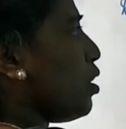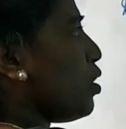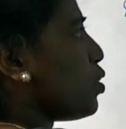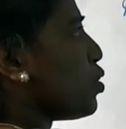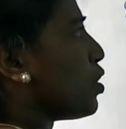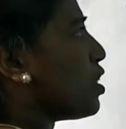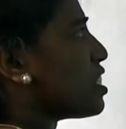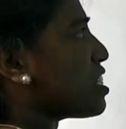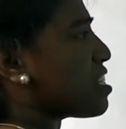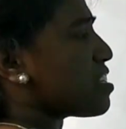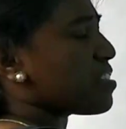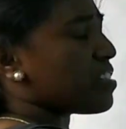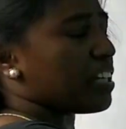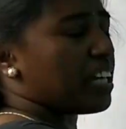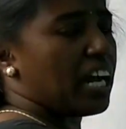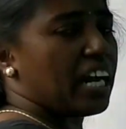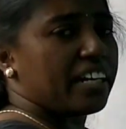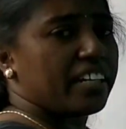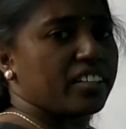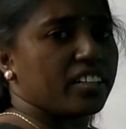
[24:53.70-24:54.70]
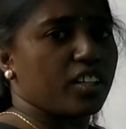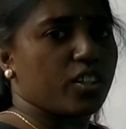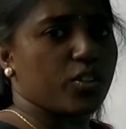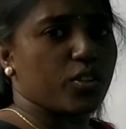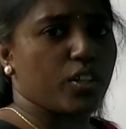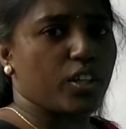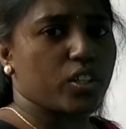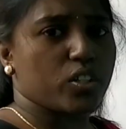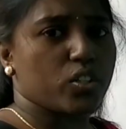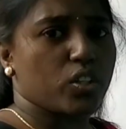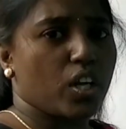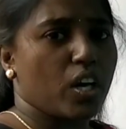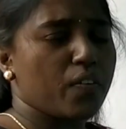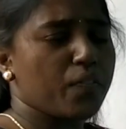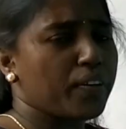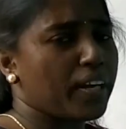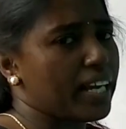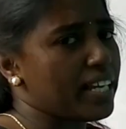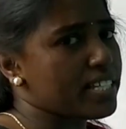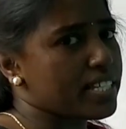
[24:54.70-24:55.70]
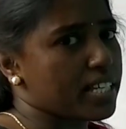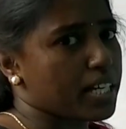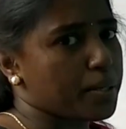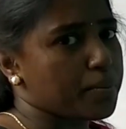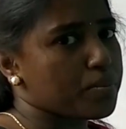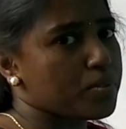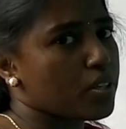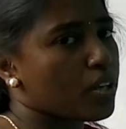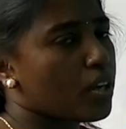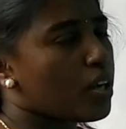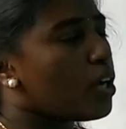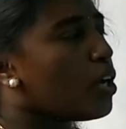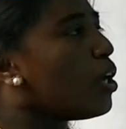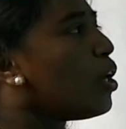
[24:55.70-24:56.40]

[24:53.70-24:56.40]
So this is regarding the introduction of enzymes.